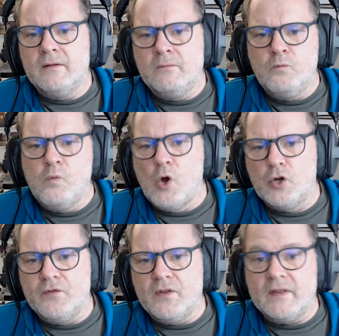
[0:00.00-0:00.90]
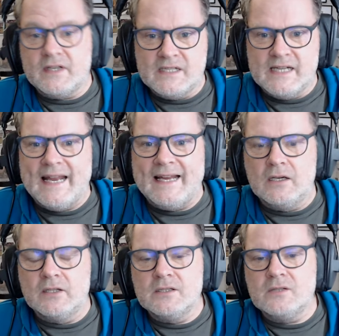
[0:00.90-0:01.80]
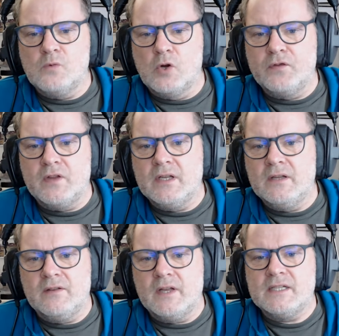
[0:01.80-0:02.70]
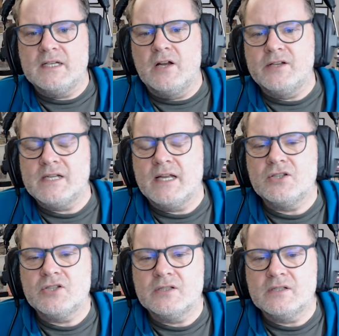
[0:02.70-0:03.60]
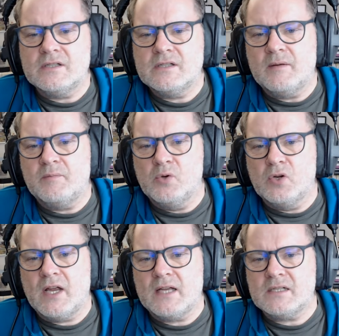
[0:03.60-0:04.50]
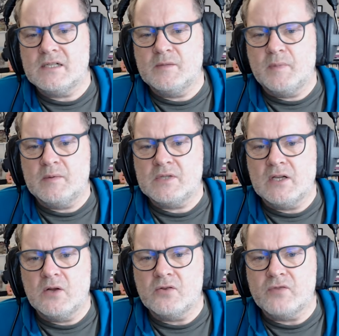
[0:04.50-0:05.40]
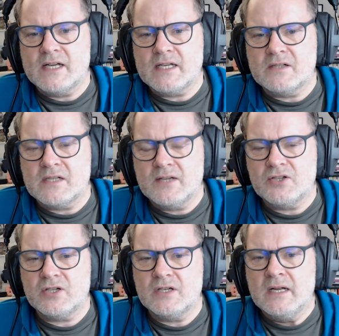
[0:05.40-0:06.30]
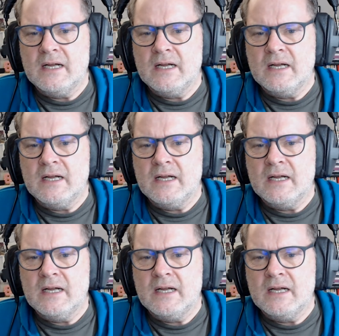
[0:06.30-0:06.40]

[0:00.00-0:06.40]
one of the this is in England, one of the thirty nine stations that broadcasts as a BBC local radio station.